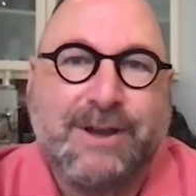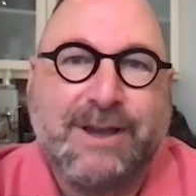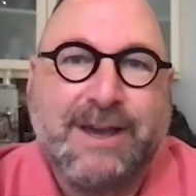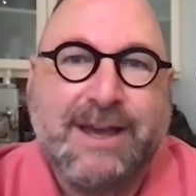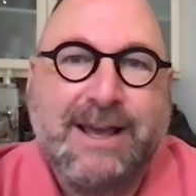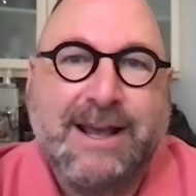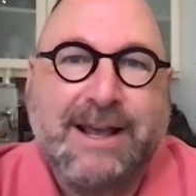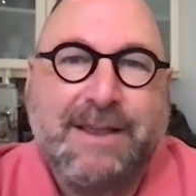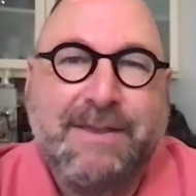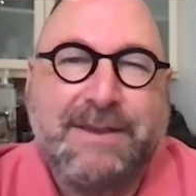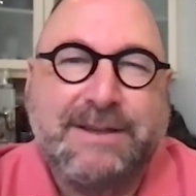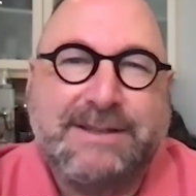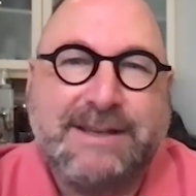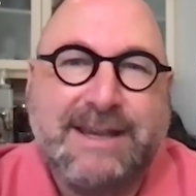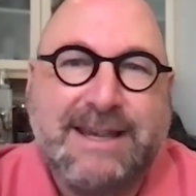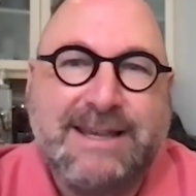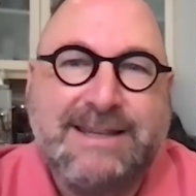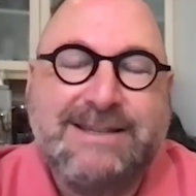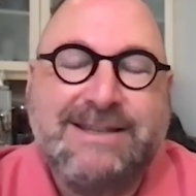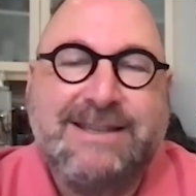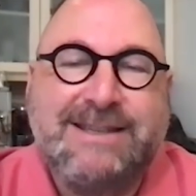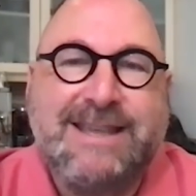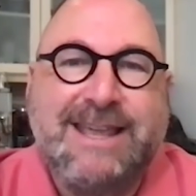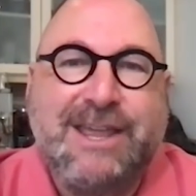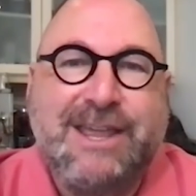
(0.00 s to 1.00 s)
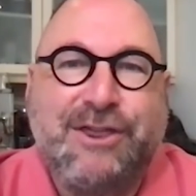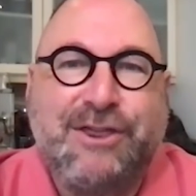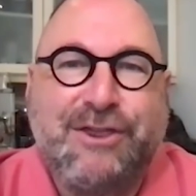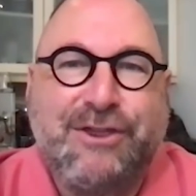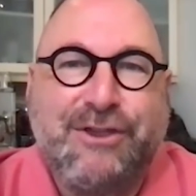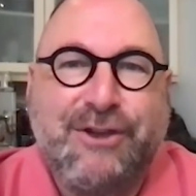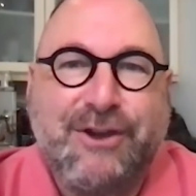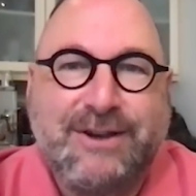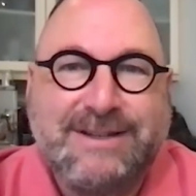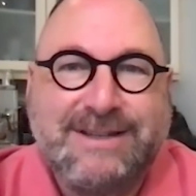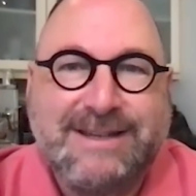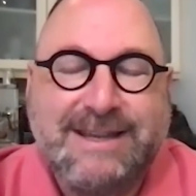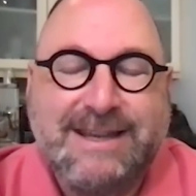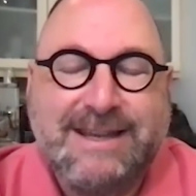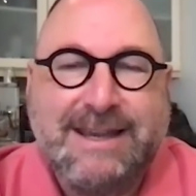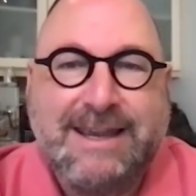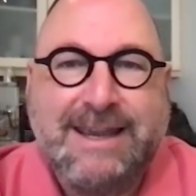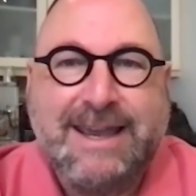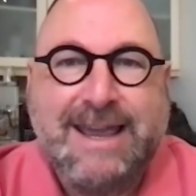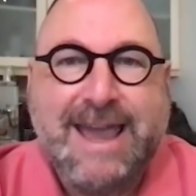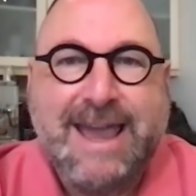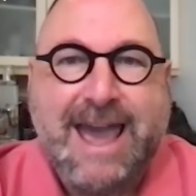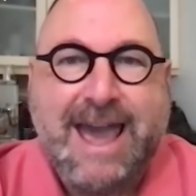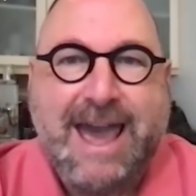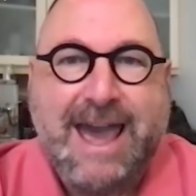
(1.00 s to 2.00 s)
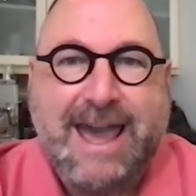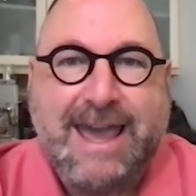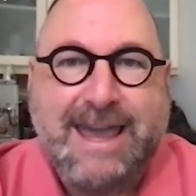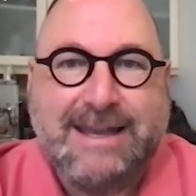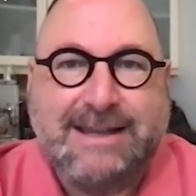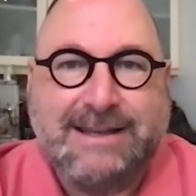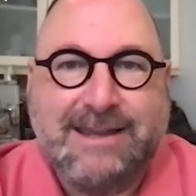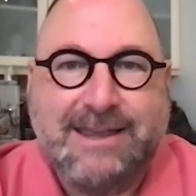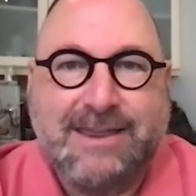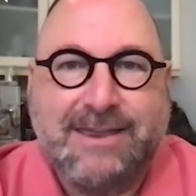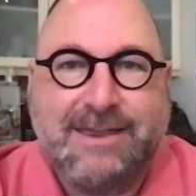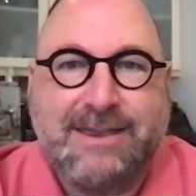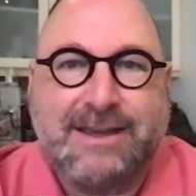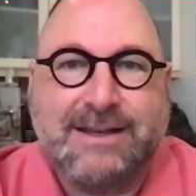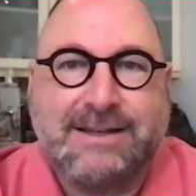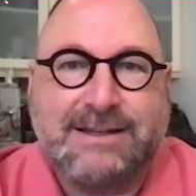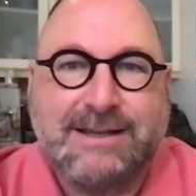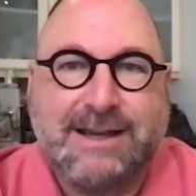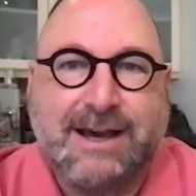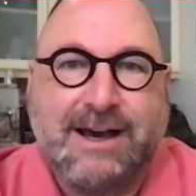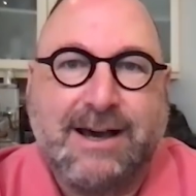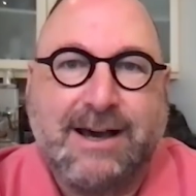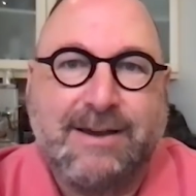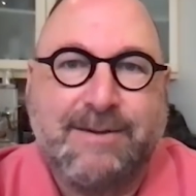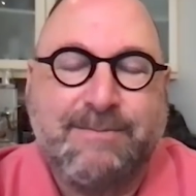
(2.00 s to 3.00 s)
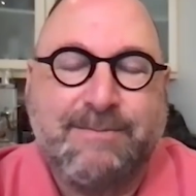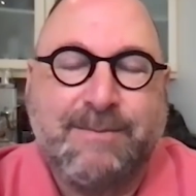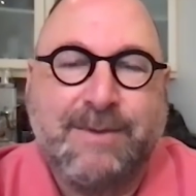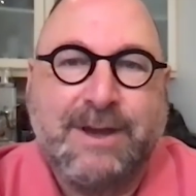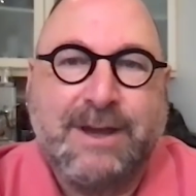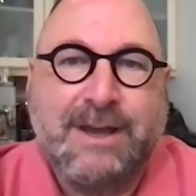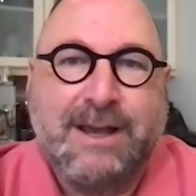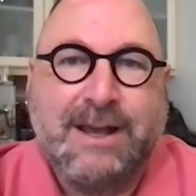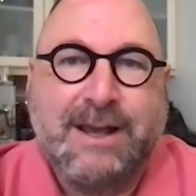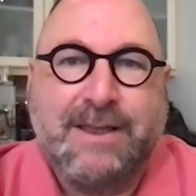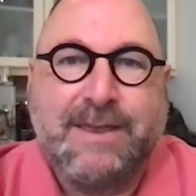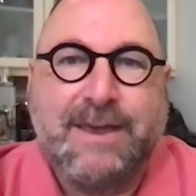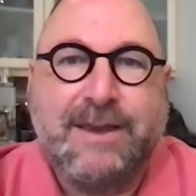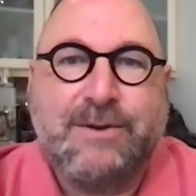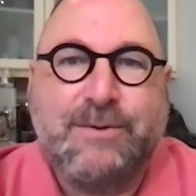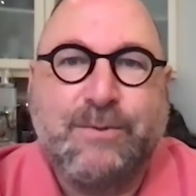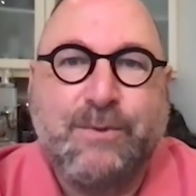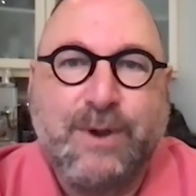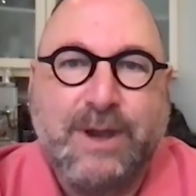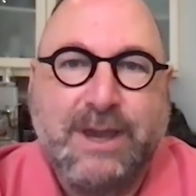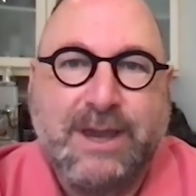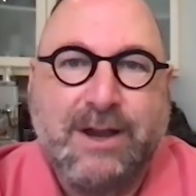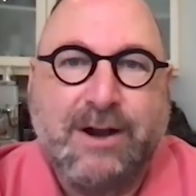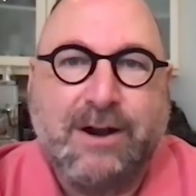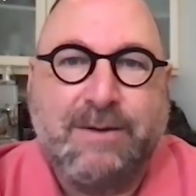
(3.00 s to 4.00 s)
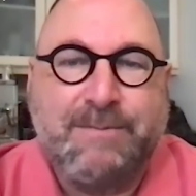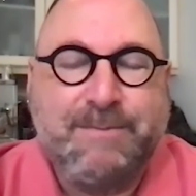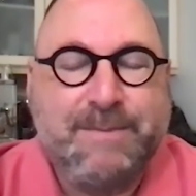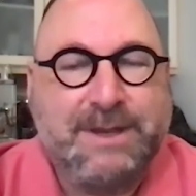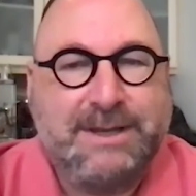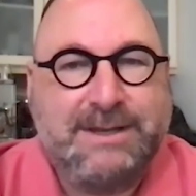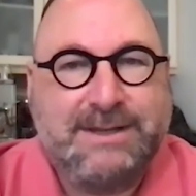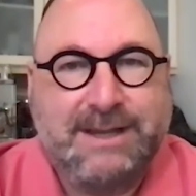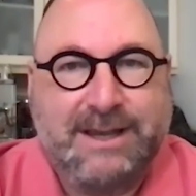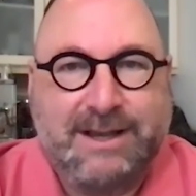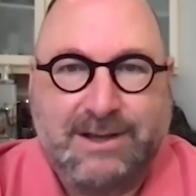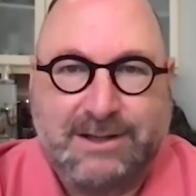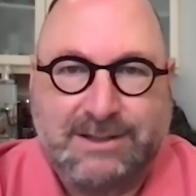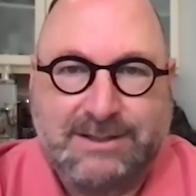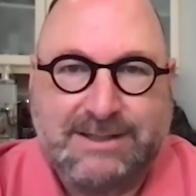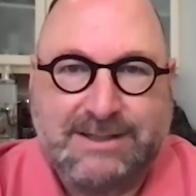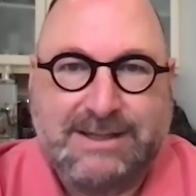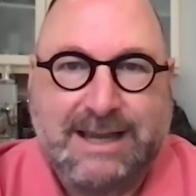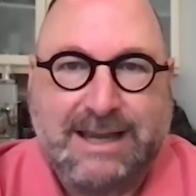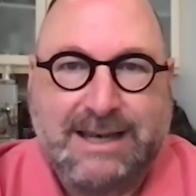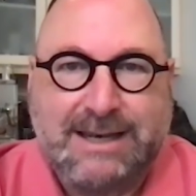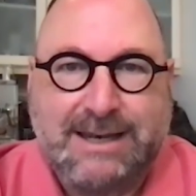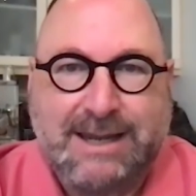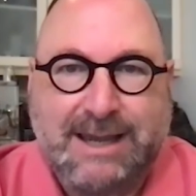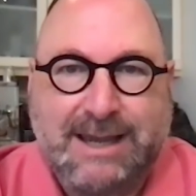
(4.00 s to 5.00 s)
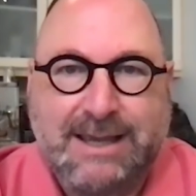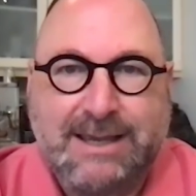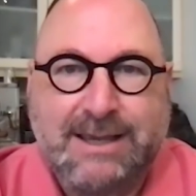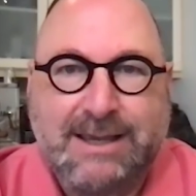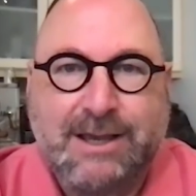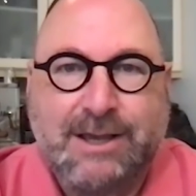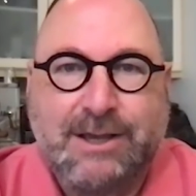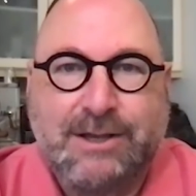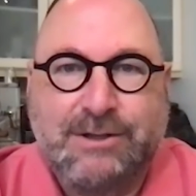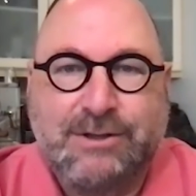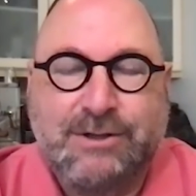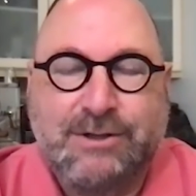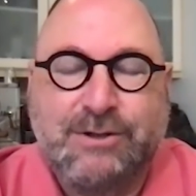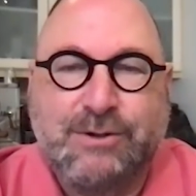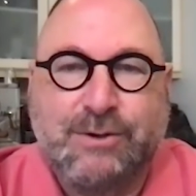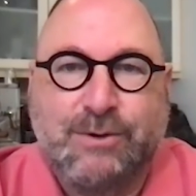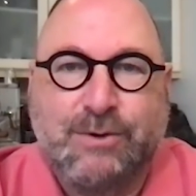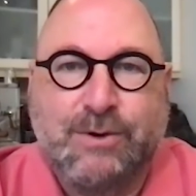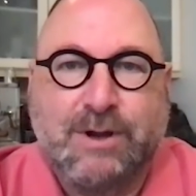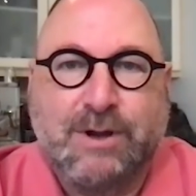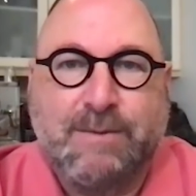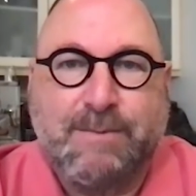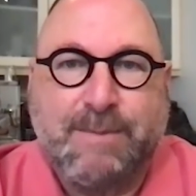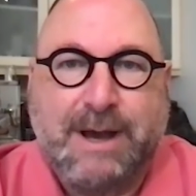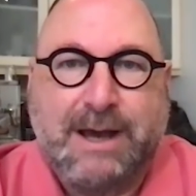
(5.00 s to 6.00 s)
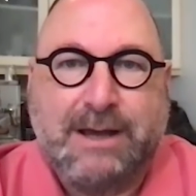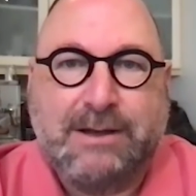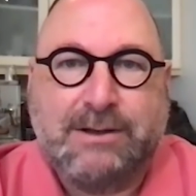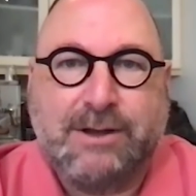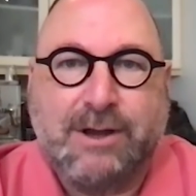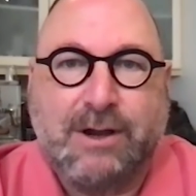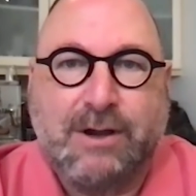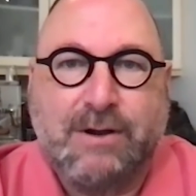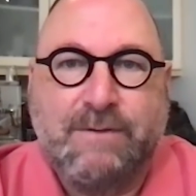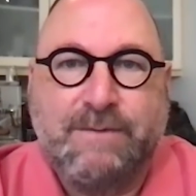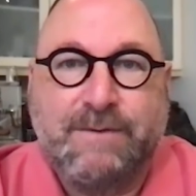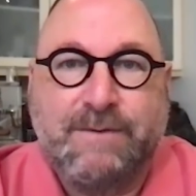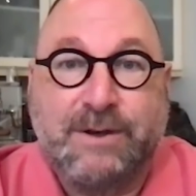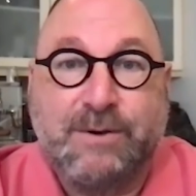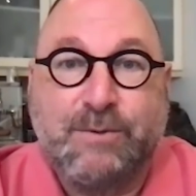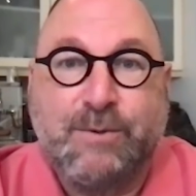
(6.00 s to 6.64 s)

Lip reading: This is the 38th time that we are meeting on Sunday to talk about COVID.